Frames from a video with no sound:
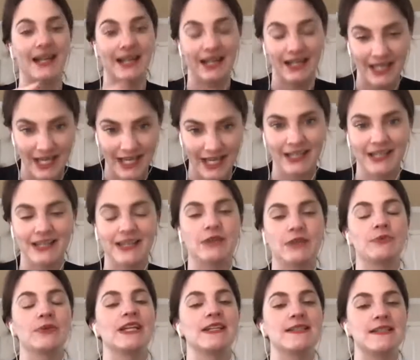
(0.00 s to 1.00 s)
And again, I think
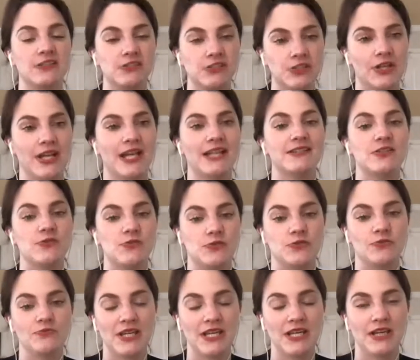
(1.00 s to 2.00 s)
we need to look at
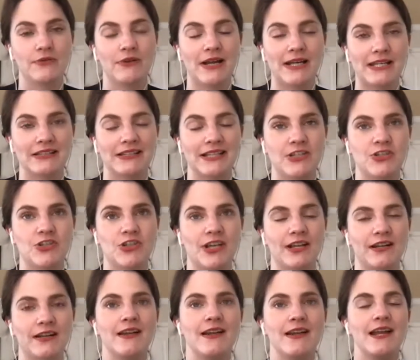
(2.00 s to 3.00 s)
social media
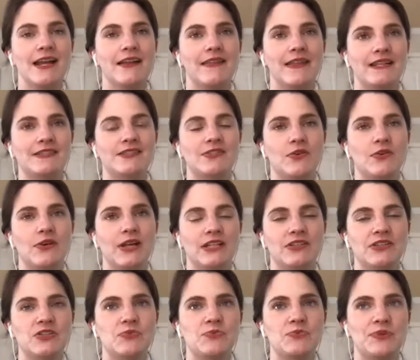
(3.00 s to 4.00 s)
regulation that's
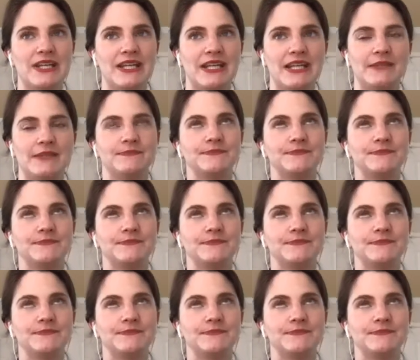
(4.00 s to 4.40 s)
going to be